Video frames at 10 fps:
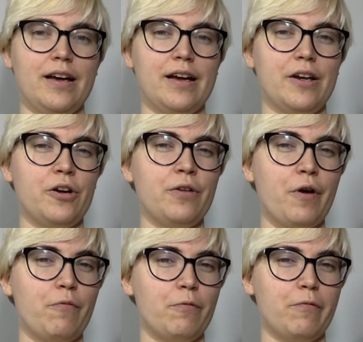And I don't know if
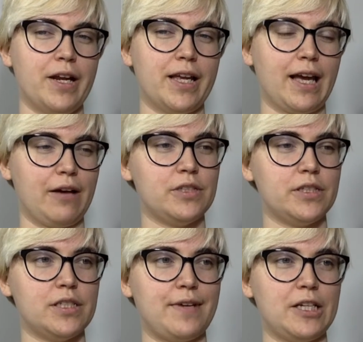I would really count it
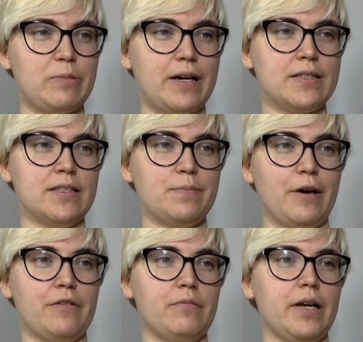as flashbacks, it's about them,